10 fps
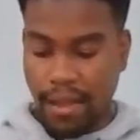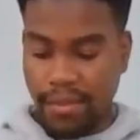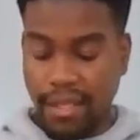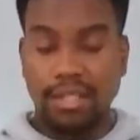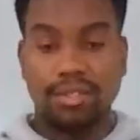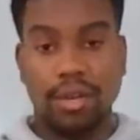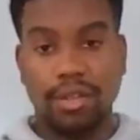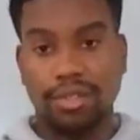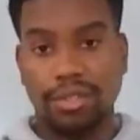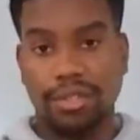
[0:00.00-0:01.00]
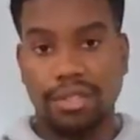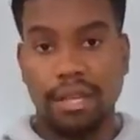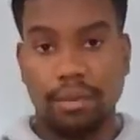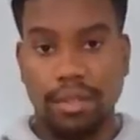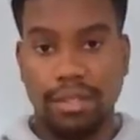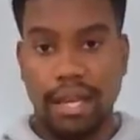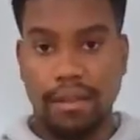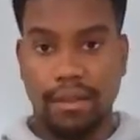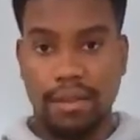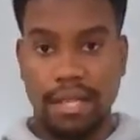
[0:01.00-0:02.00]
these structures, they work
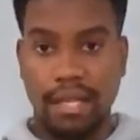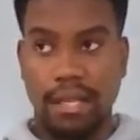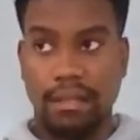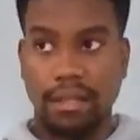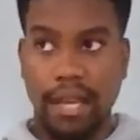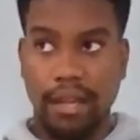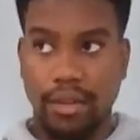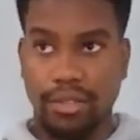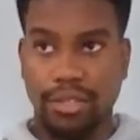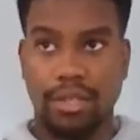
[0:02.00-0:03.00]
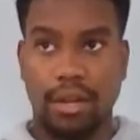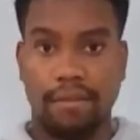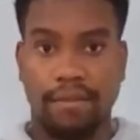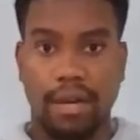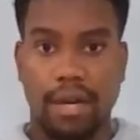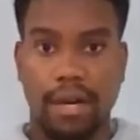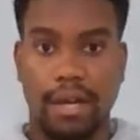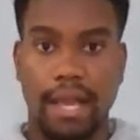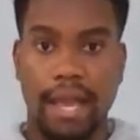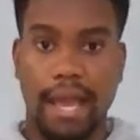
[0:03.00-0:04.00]
together. The layers of the heart
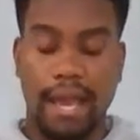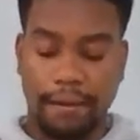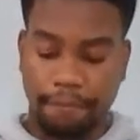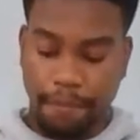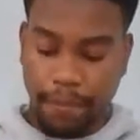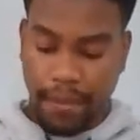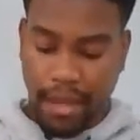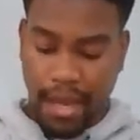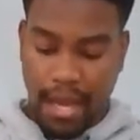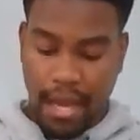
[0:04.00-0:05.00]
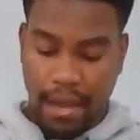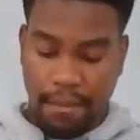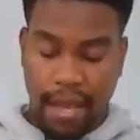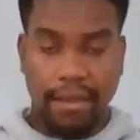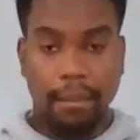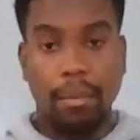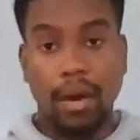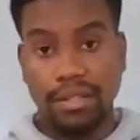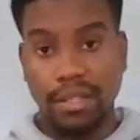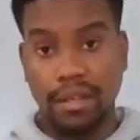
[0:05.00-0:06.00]
and the
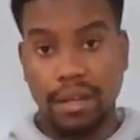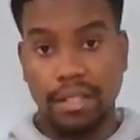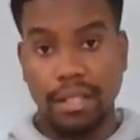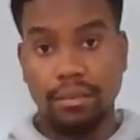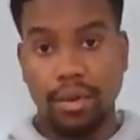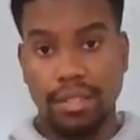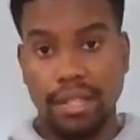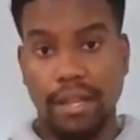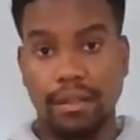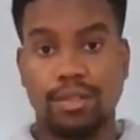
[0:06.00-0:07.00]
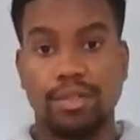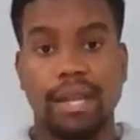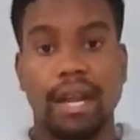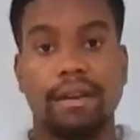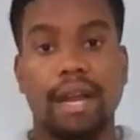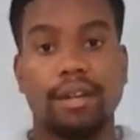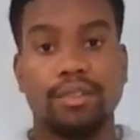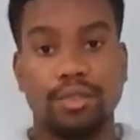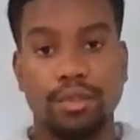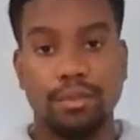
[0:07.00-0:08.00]
parts of the heart, they work together to carry out
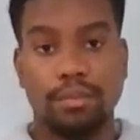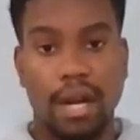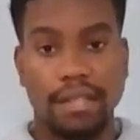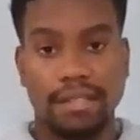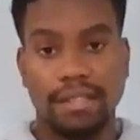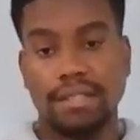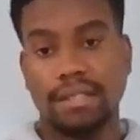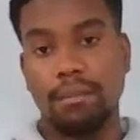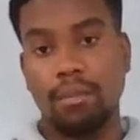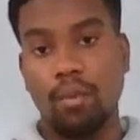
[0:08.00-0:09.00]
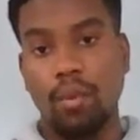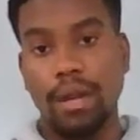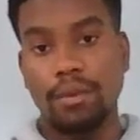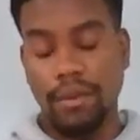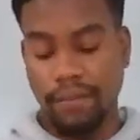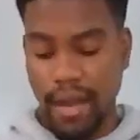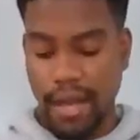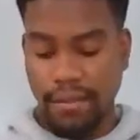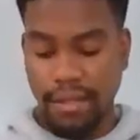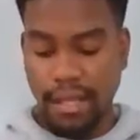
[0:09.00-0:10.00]
two processes. Number one, we've
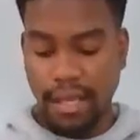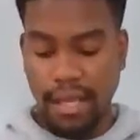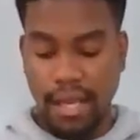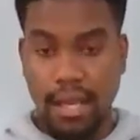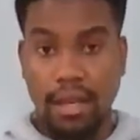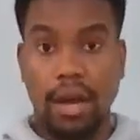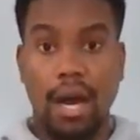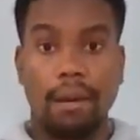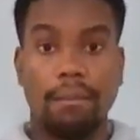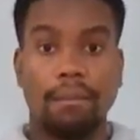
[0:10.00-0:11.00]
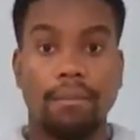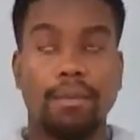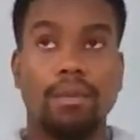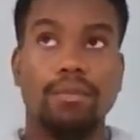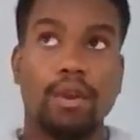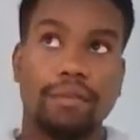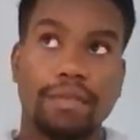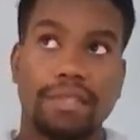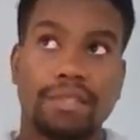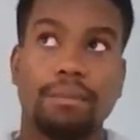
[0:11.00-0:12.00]
got the
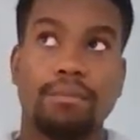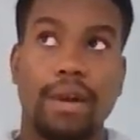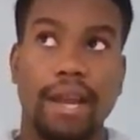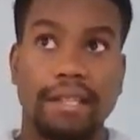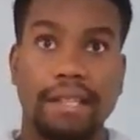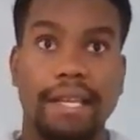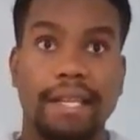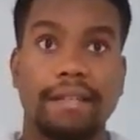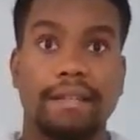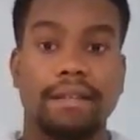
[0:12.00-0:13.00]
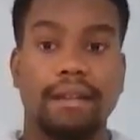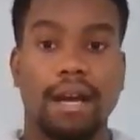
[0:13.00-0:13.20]
nervous system regulated